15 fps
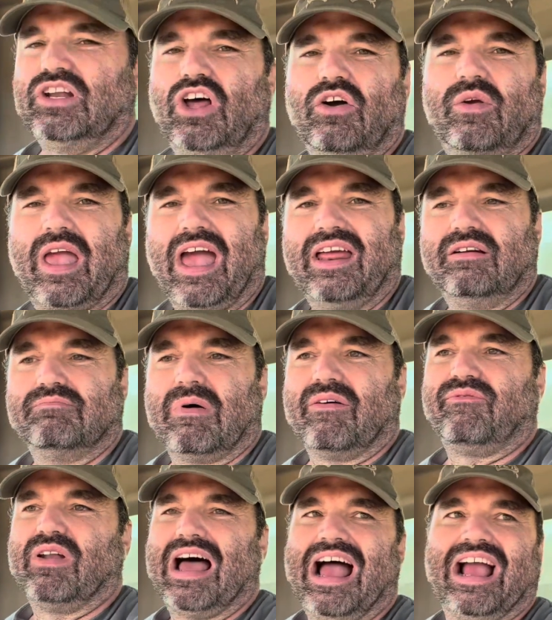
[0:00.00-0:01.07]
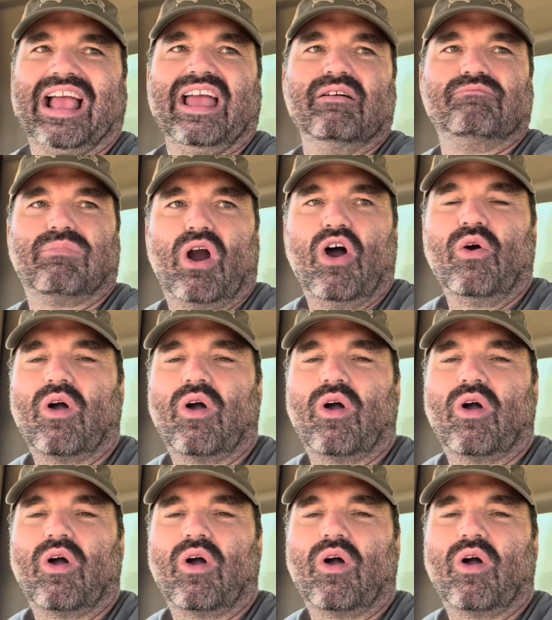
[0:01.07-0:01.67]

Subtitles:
located my flag. It broke